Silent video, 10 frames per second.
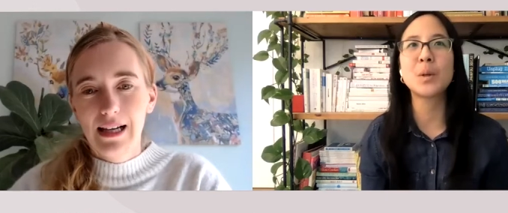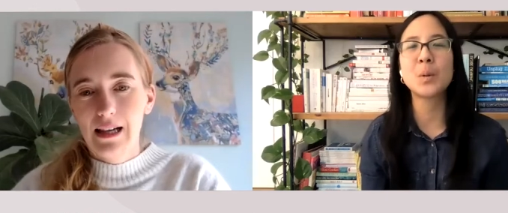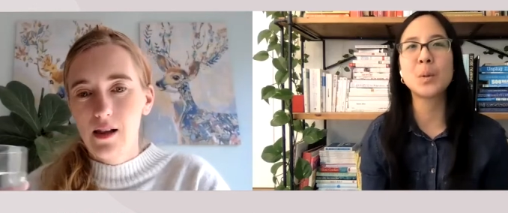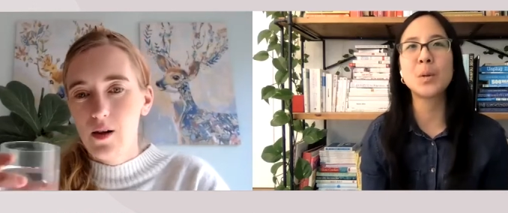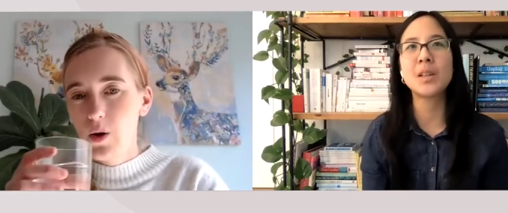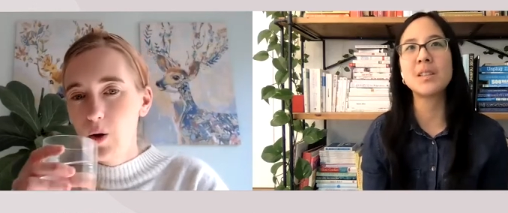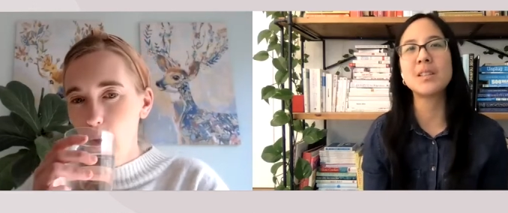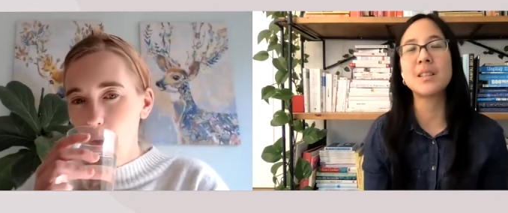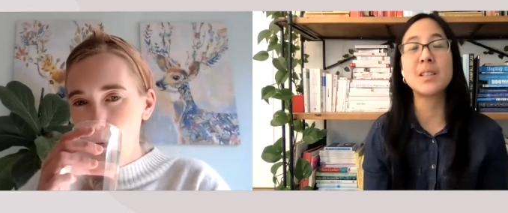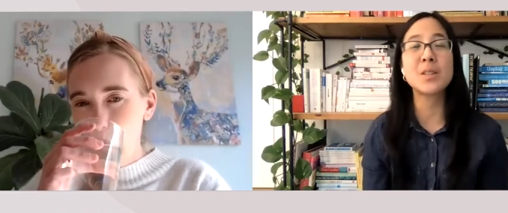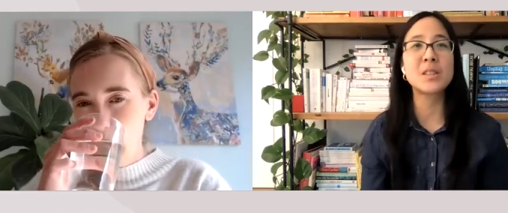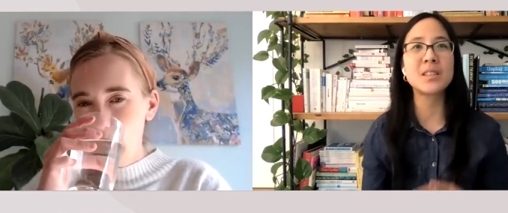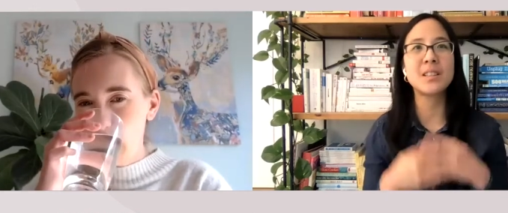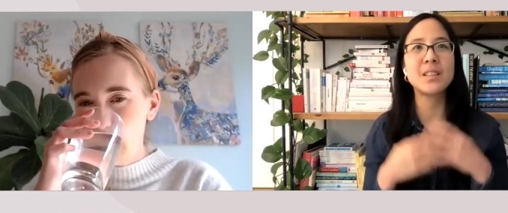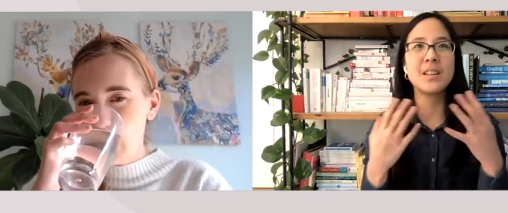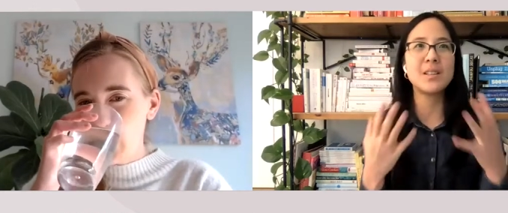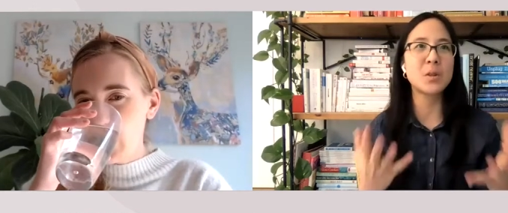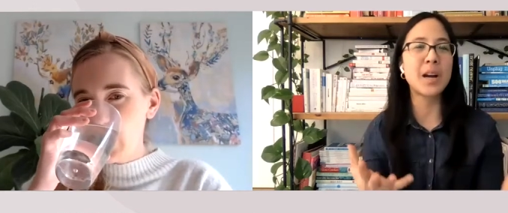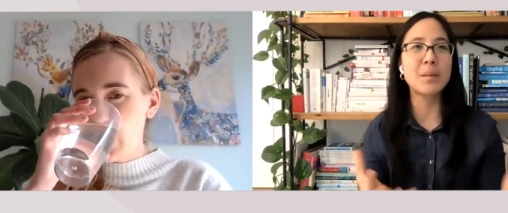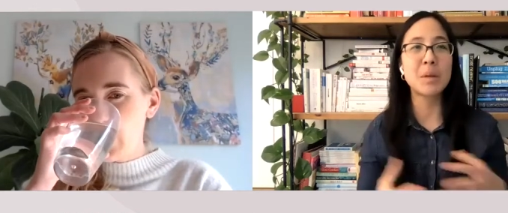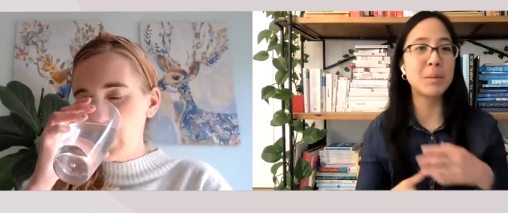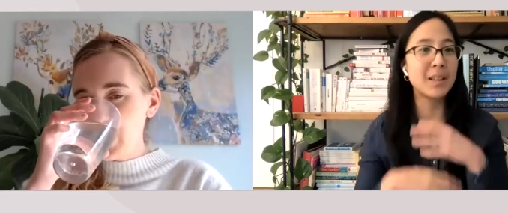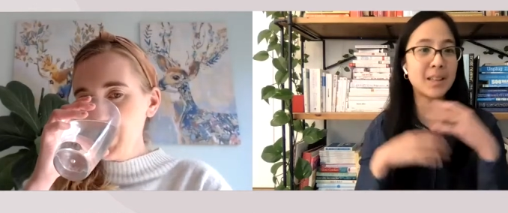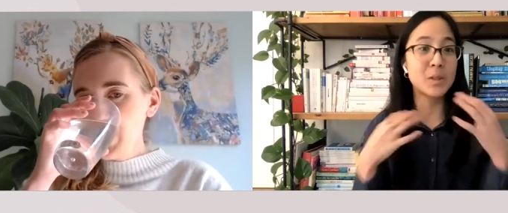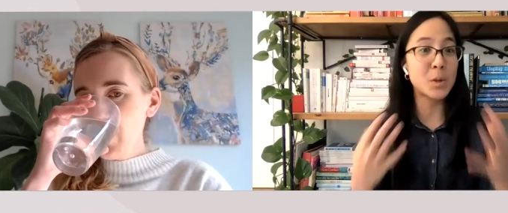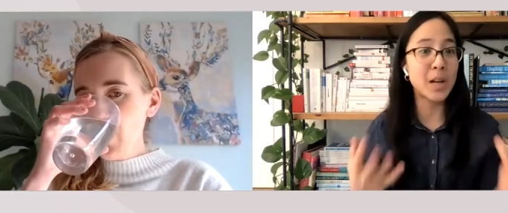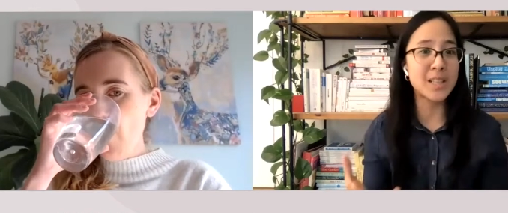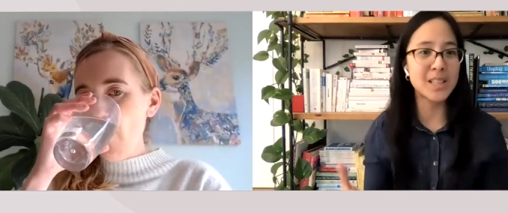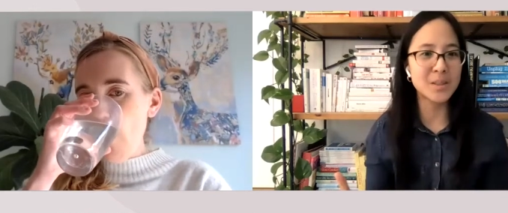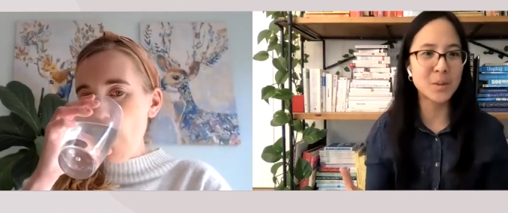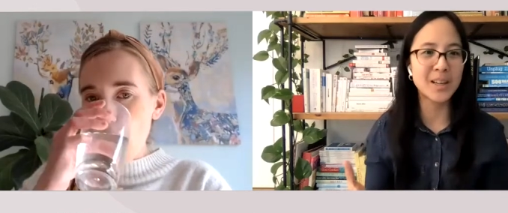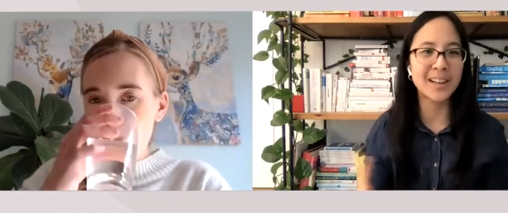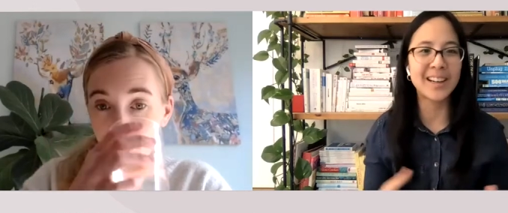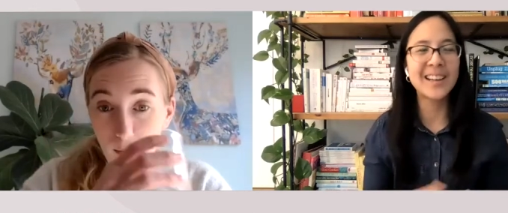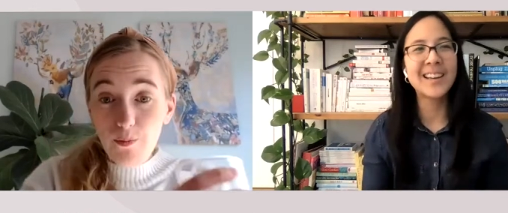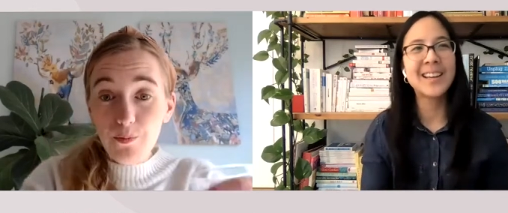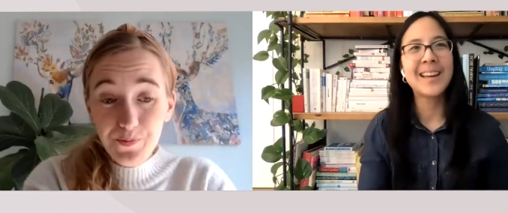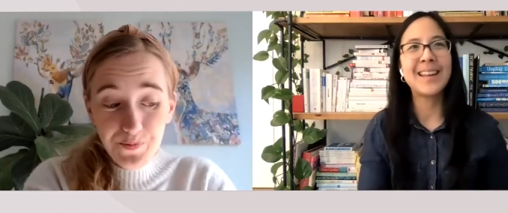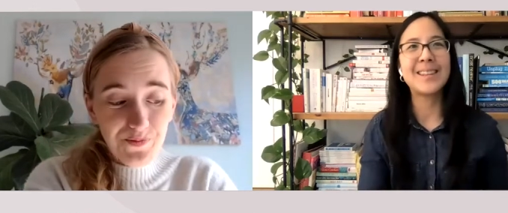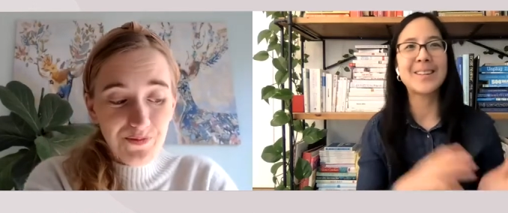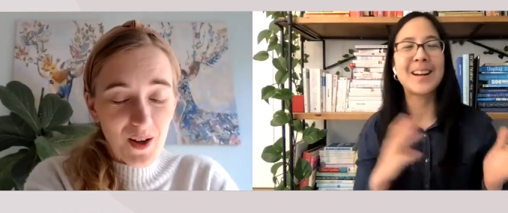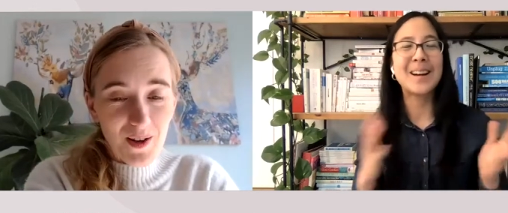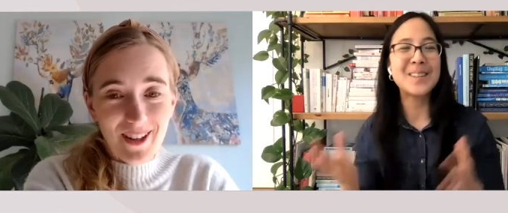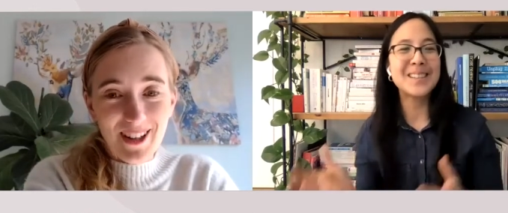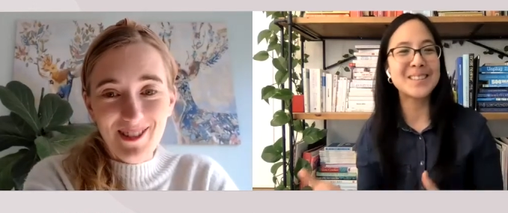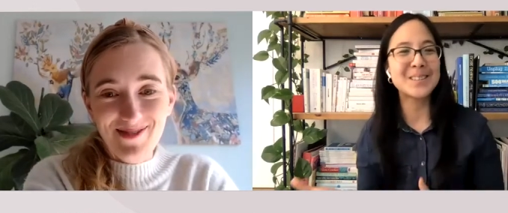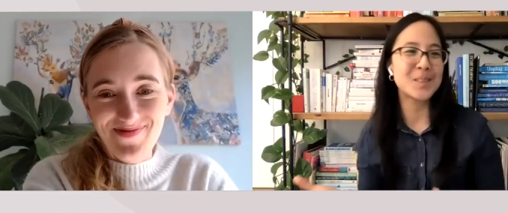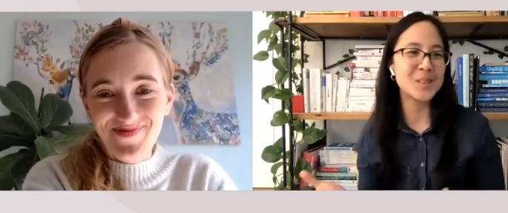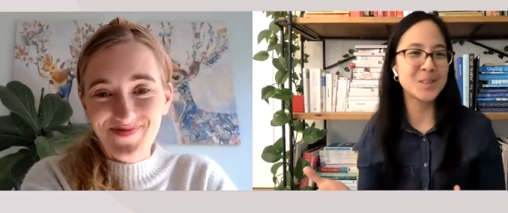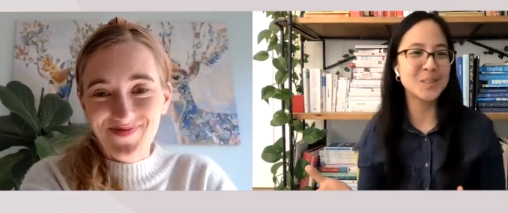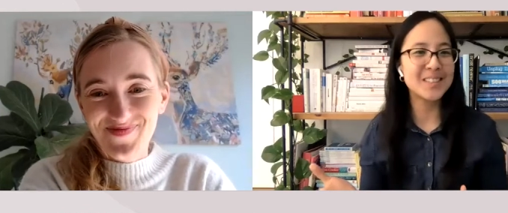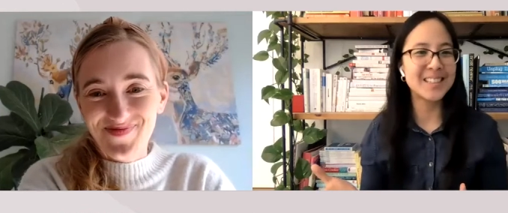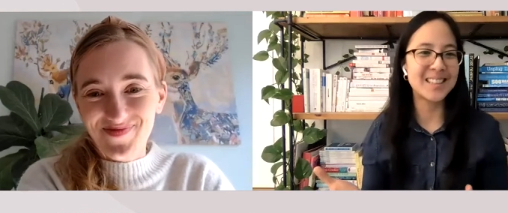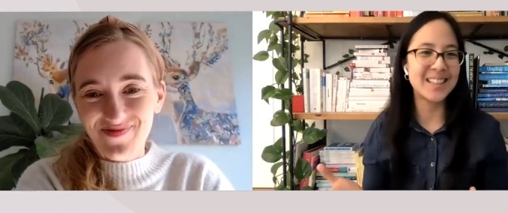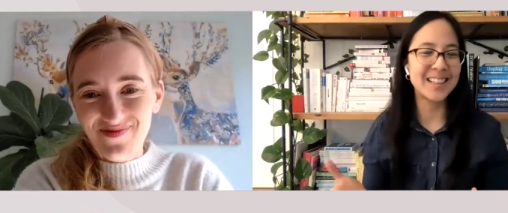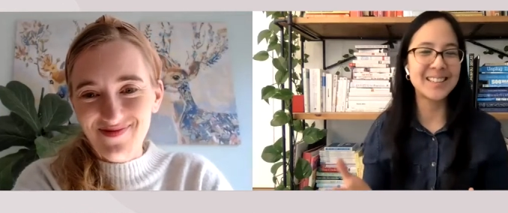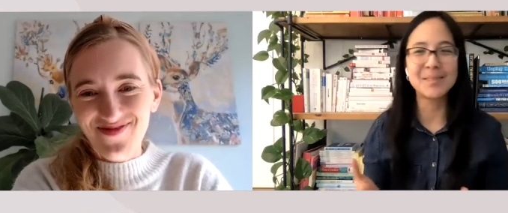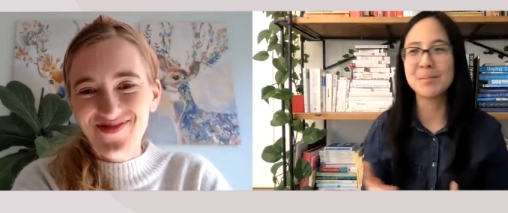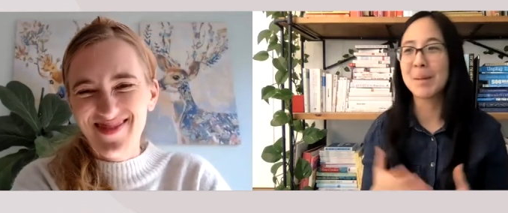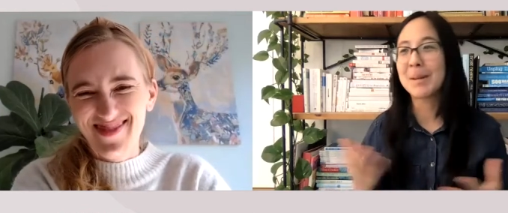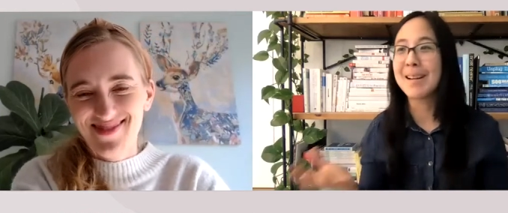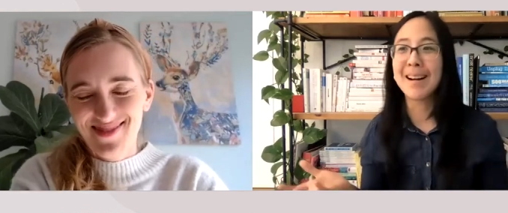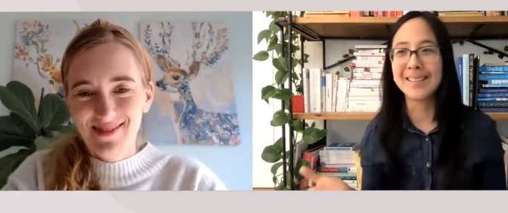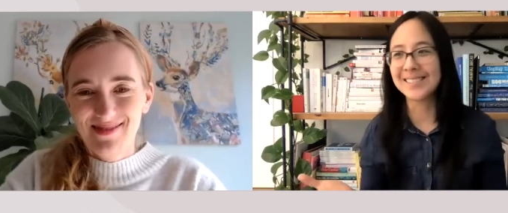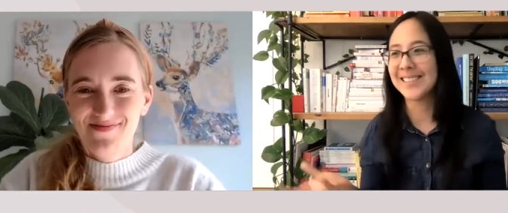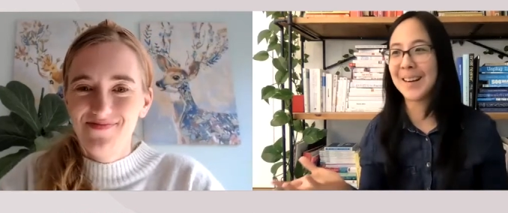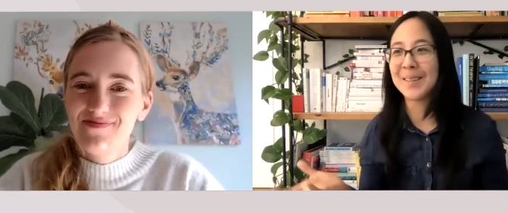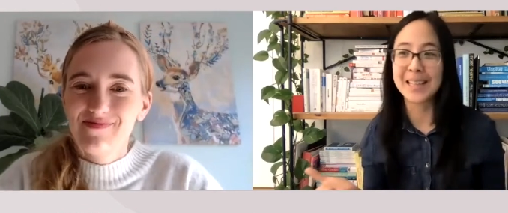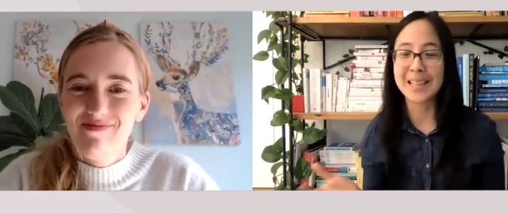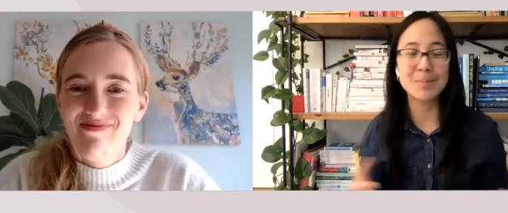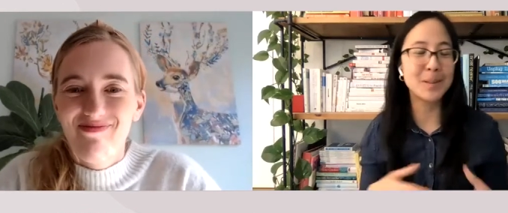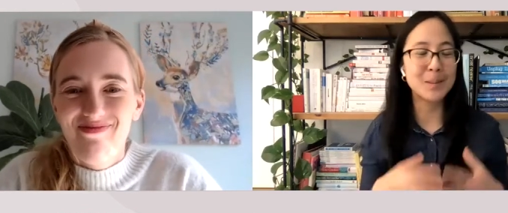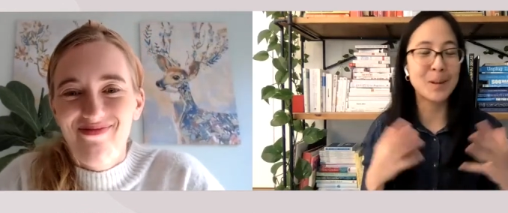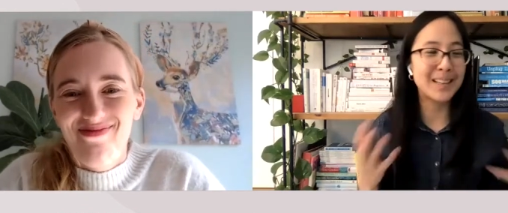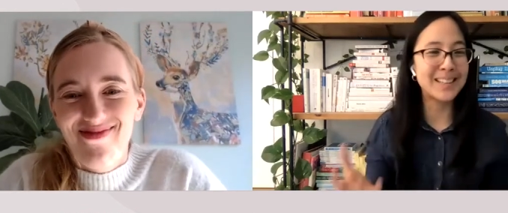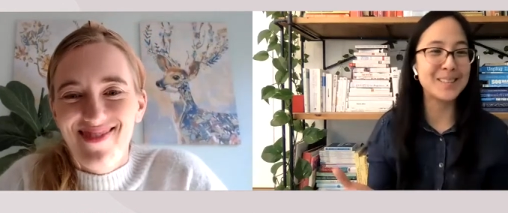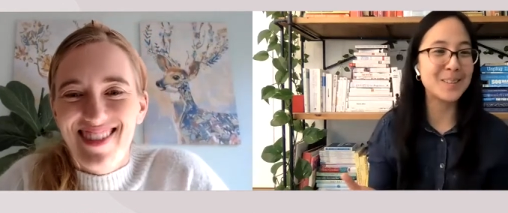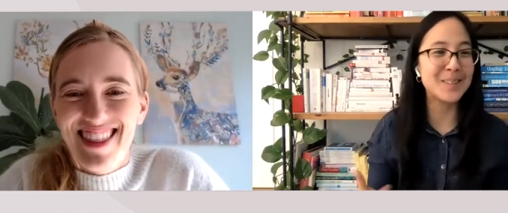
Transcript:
Speaker 1: who is interested in trying maybe like a dry January and they're out in a social setting, maybe not nowadays, but when they do